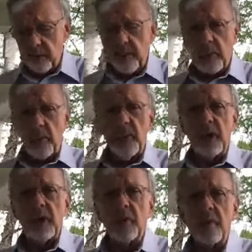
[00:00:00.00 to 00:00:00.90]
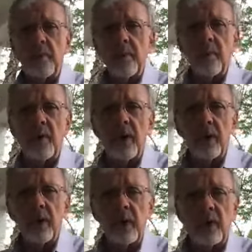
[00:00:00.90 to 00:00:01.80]
But we need to remember
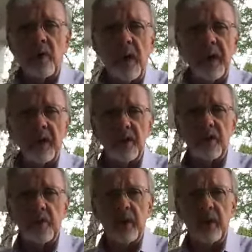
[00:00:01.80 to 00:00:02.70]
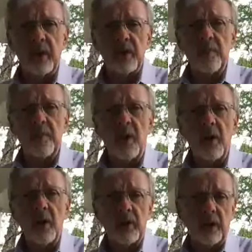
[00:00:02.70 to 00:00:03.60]
that Christ is with us, and
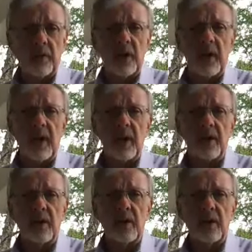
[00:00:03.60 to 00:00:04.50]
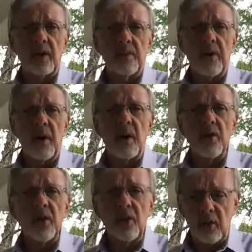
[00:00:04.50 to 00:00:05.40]
Paul knew that. Paul
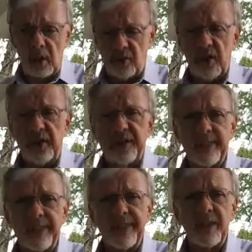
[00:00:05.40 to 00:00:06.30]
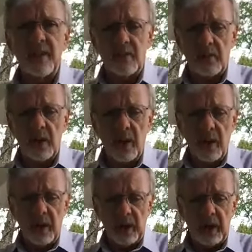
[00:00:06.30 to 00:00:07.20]
knew that Jesus didn't
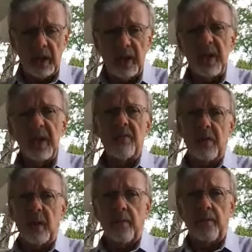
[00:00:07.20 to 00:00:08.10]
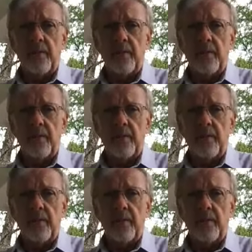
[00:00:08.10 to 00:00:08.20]
didn't leave him